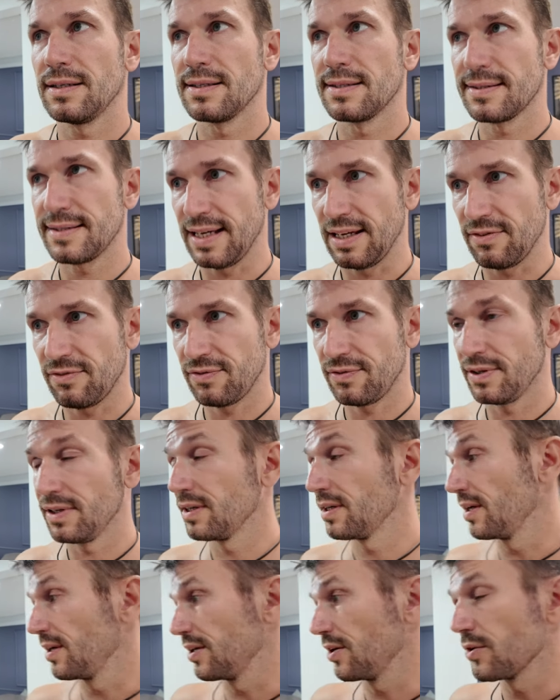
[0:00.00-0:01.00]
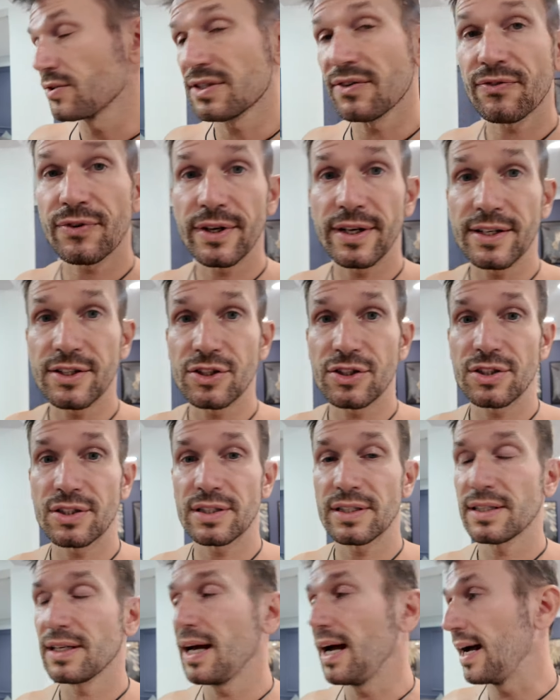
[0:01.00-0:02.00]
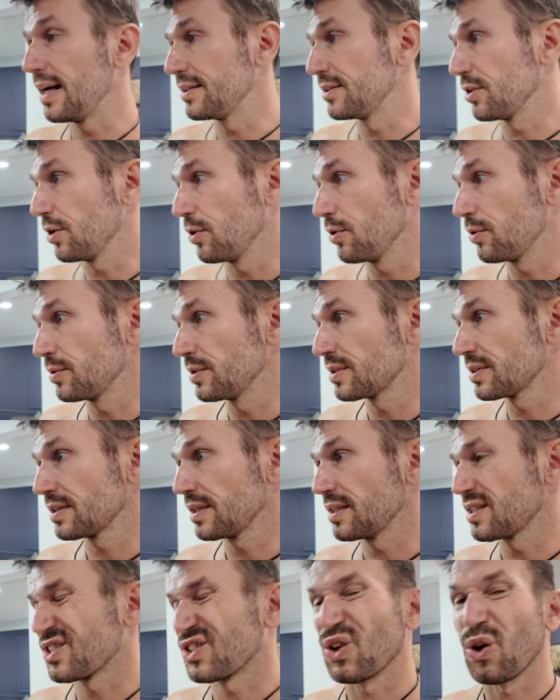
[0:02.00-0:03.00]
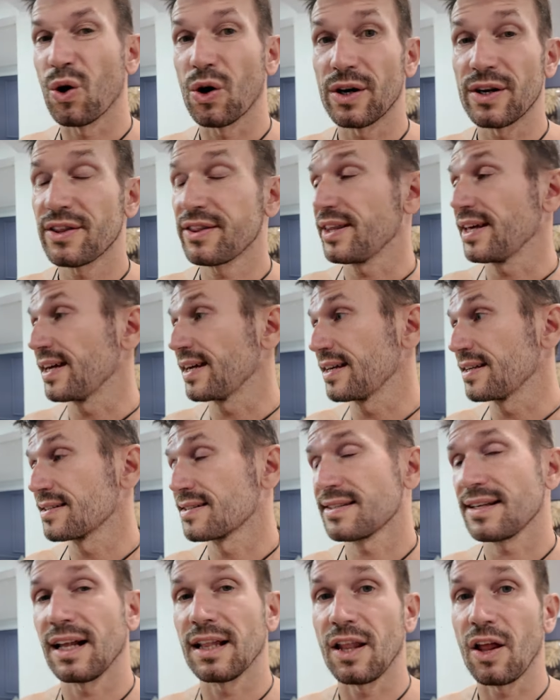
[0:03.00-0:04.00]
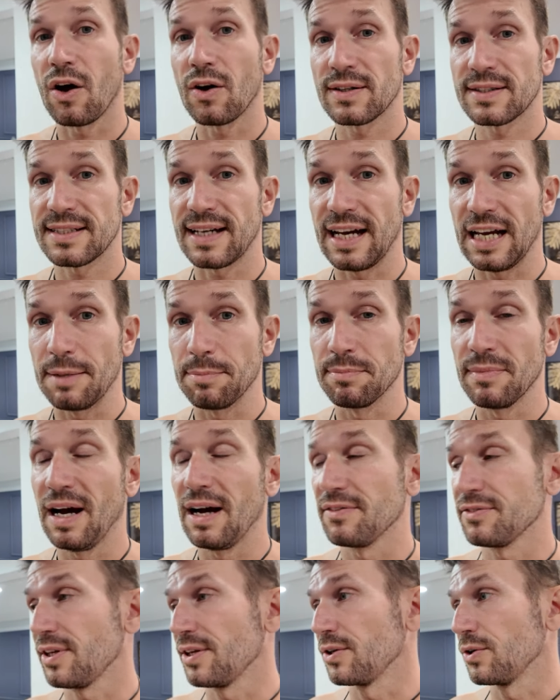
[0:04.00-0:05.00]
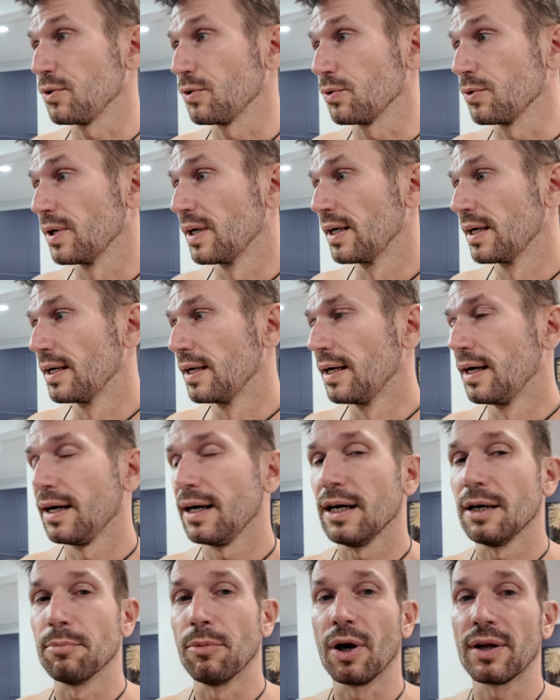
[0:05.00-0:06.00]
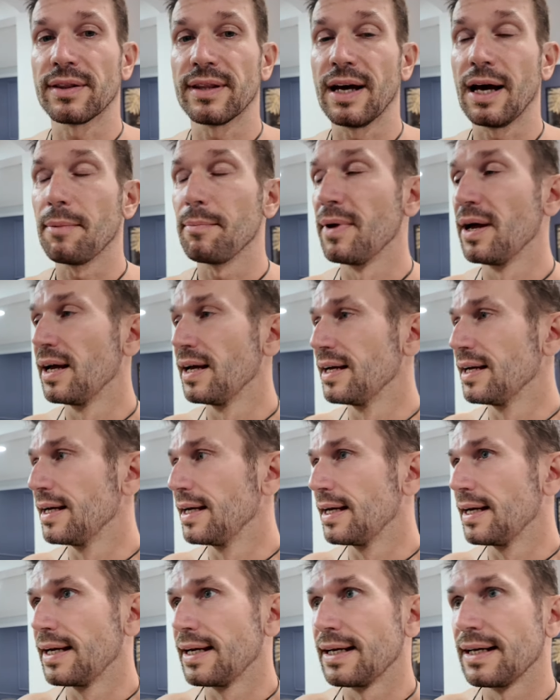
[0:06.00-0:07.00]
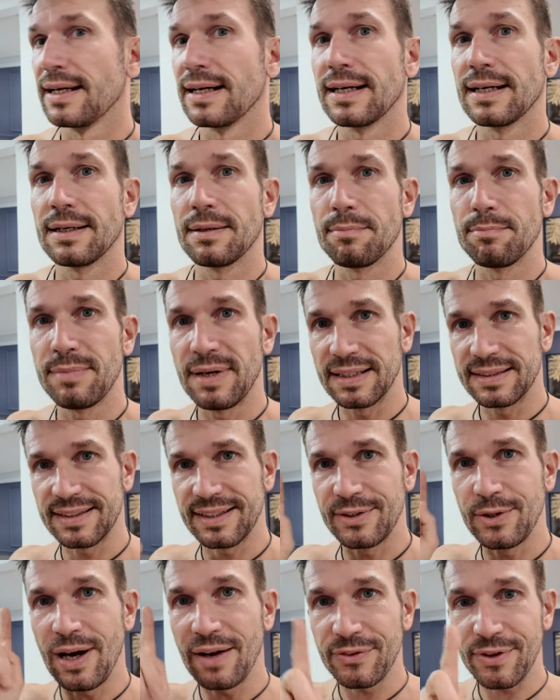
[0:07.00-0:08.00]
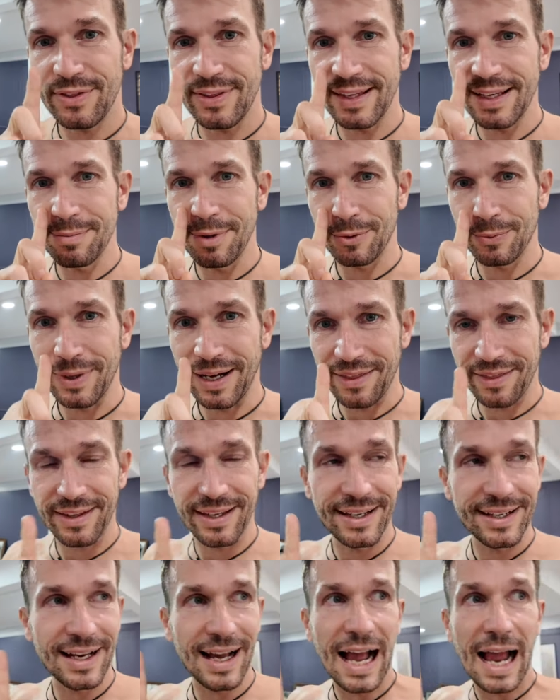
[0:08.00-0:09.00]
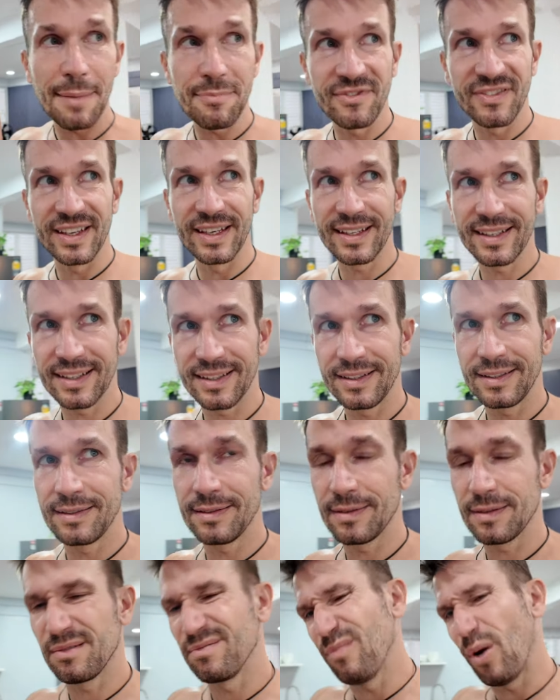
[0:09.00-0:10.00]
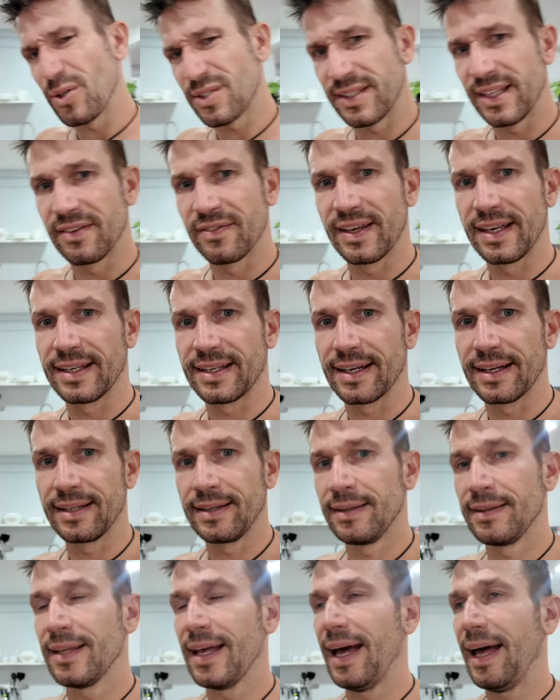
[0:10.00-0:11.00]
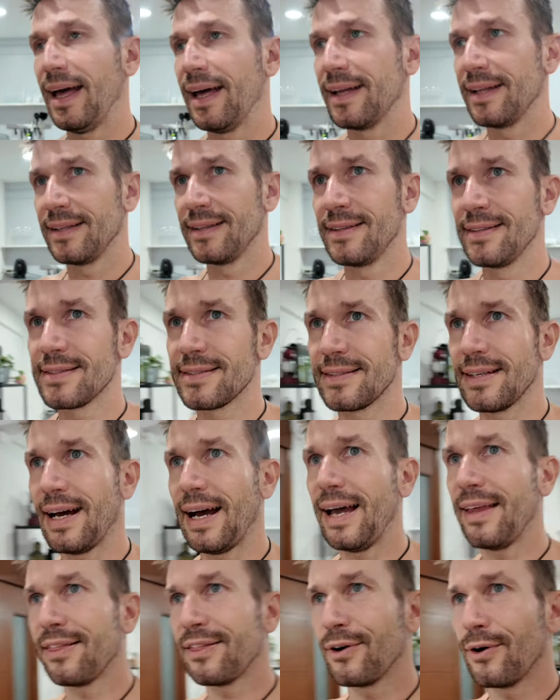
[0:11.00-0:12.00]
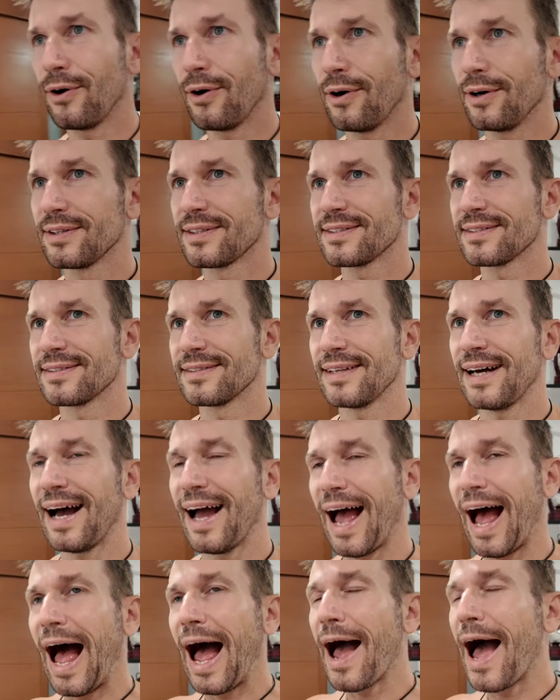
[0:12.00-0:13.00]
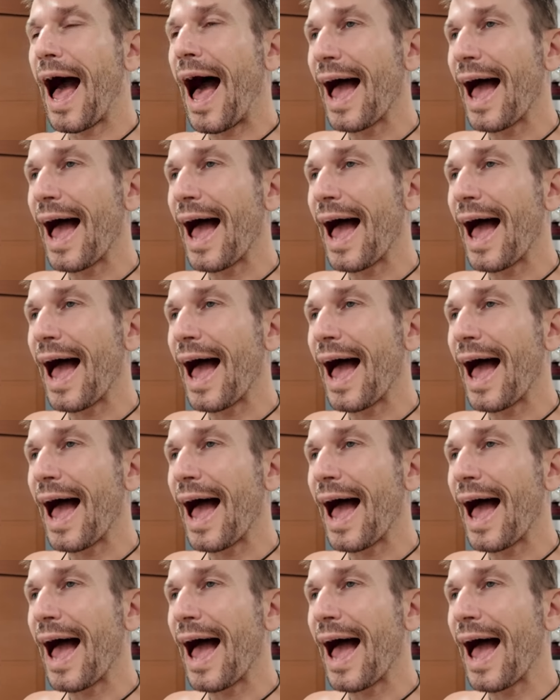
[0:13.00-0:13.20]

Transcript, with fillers: safe. Use the fridge and don't store things a long time after you bought them. But you have to think about one thing. I'm vegan, mostly vegan, and I thought I